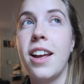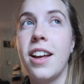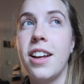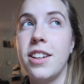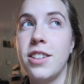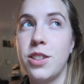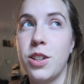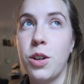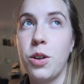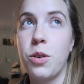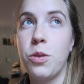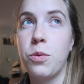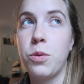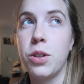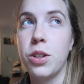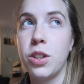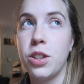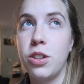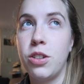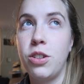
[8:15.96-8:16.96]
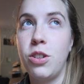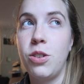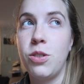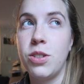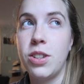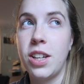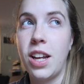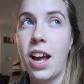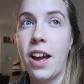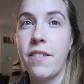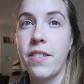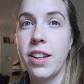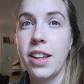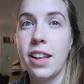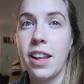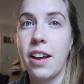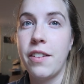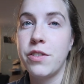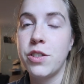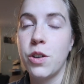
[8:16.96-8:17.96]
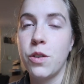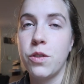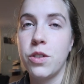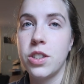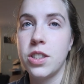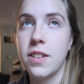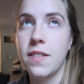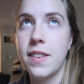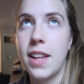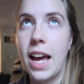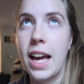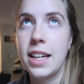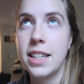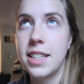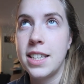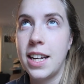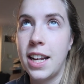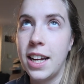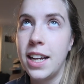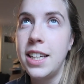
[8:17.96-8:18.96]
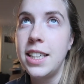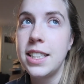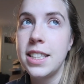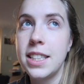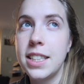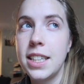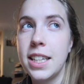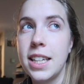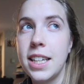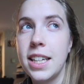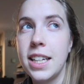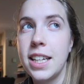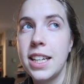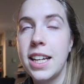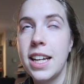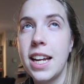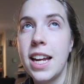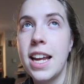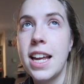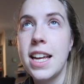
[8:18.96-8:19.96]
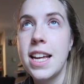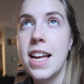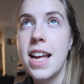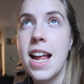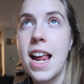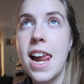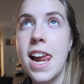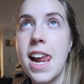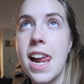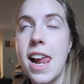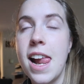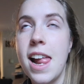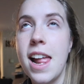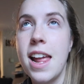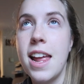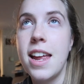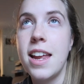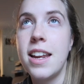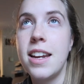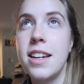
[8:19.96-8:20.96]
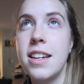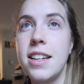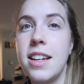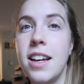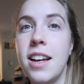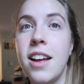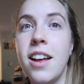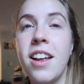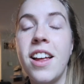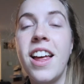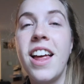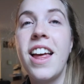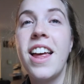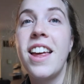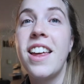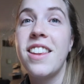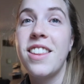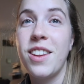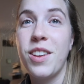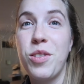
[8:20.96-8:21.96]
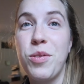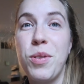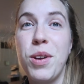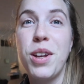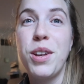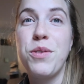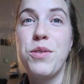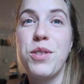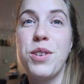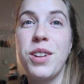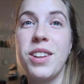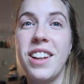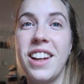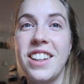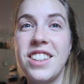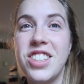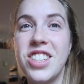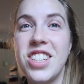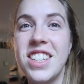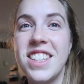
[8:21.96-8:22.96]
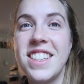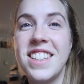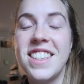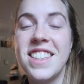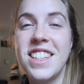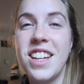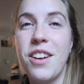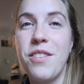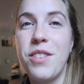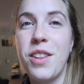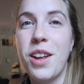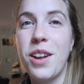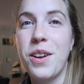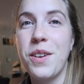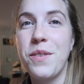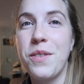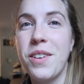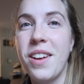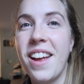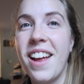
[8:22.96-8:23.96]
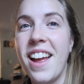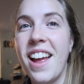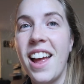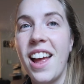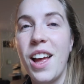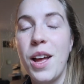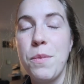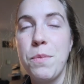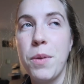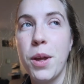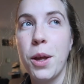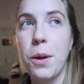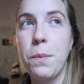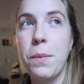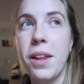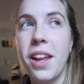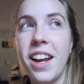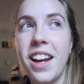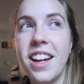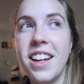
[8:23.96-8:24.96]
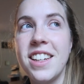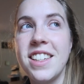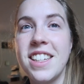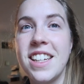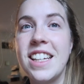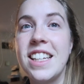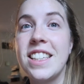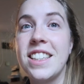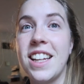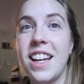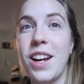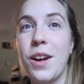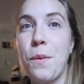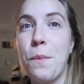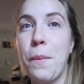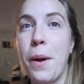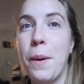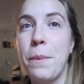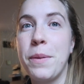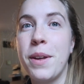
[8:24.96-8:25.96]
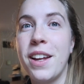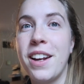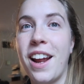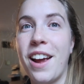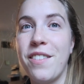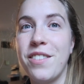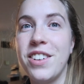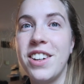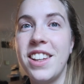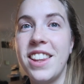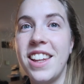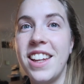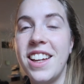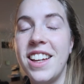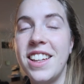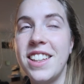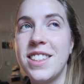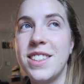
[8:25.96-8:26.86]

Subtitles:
And so we're having leftovers of that tonight. And this week for lunches and stuff that I've meal planned is like pumpkin everything.